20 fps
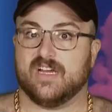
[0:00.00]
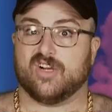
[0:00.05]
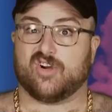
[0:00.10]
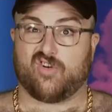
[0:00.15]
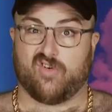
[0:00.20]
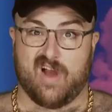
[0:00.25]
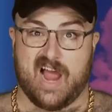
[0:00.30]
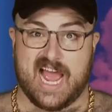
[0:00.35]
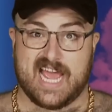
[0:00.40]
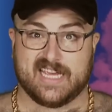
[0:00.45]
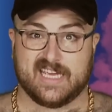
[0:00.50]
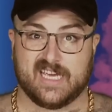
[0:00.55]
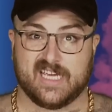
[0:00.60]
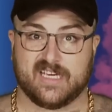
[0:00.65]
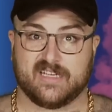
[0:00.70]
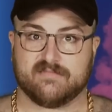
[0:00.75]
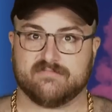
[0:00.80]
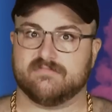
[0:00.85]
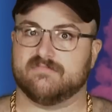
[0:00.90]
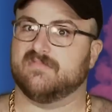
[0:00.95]

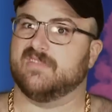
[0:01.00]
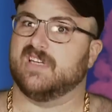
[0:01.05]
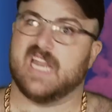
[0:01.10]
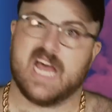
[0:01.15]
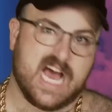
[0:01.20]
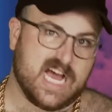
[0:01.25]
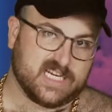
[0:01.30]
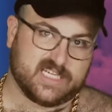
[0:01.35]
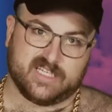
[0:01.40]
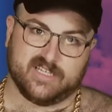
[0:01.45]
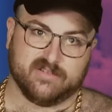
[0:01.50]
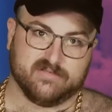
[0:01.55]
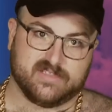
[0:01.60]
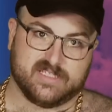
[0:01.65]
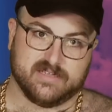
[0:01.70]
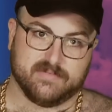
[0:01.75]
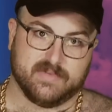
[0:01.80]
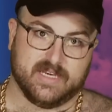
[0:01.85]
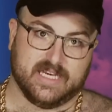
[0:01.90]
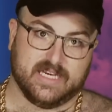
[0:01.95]
Crying, not cute
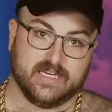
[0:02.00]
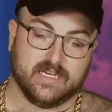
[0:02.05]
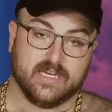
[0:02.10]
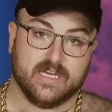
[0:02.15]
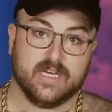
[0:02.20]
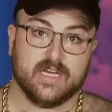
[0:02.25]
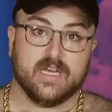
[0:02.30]
to me.